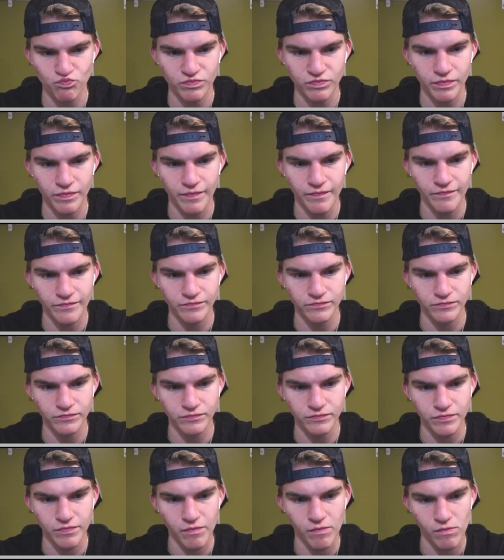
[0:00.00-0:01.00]

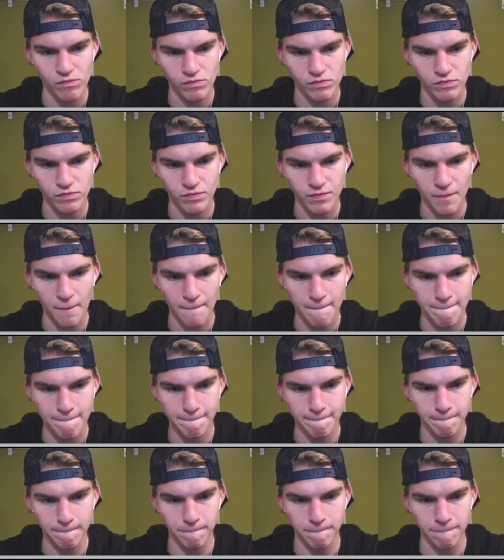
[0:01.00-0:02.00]

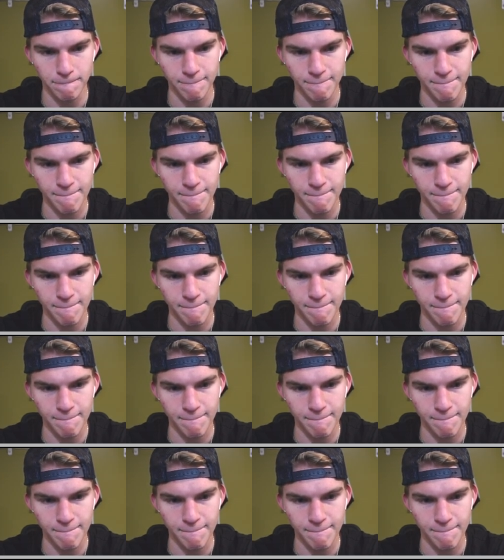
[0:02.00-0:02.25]
Nobody speaks.